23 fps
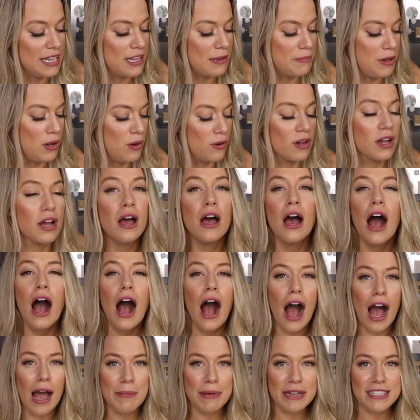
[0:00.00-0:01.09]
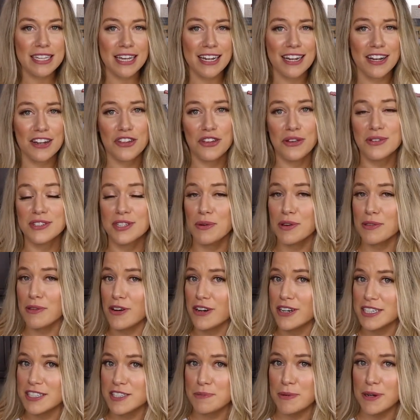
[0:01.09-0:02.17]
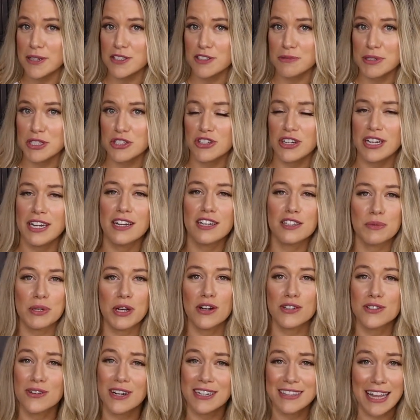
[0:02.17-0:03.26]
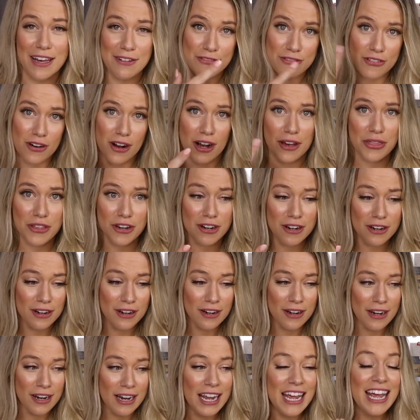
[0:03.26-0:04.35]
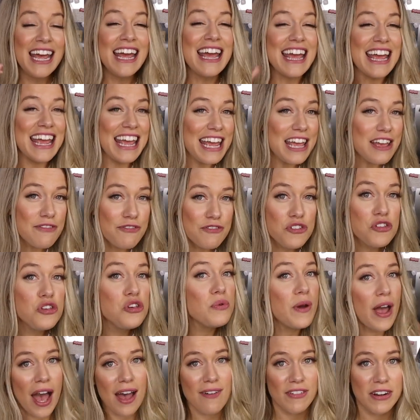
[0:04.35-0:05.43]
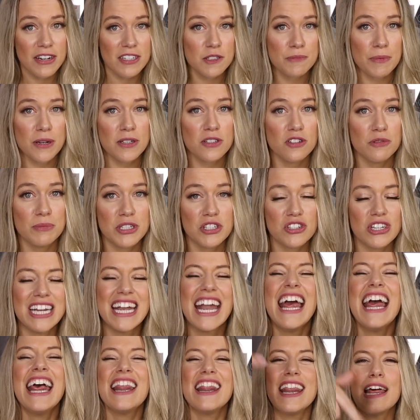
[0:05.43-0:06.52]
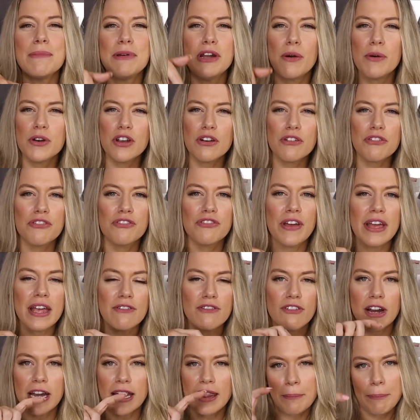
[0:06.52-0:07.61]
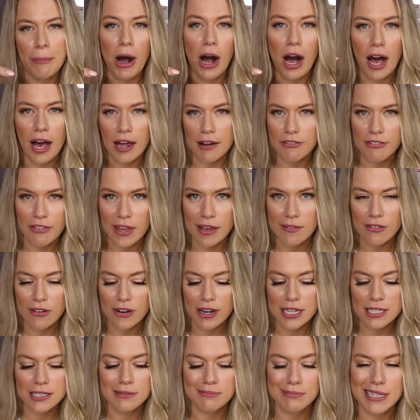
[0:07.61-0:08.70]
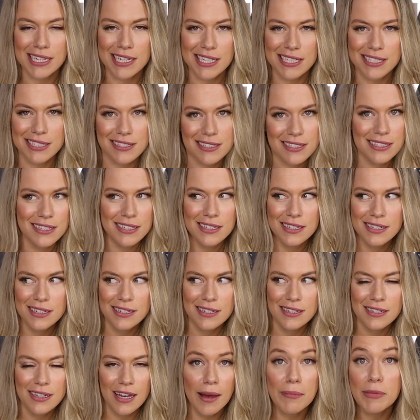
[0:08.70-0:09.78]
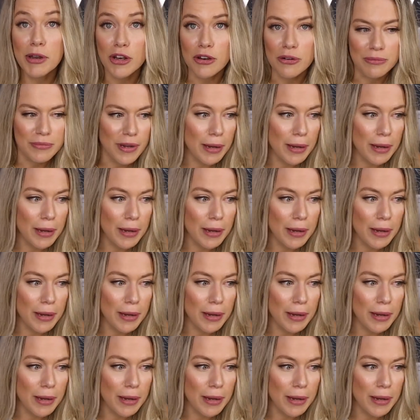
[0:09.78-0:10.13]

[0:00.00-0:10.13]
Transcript: in the milk. I'm excited to use it with our Nespresso machine because we also got that frother. If you have an espresso machine, let me know what your favorite pod flavor is because I'm a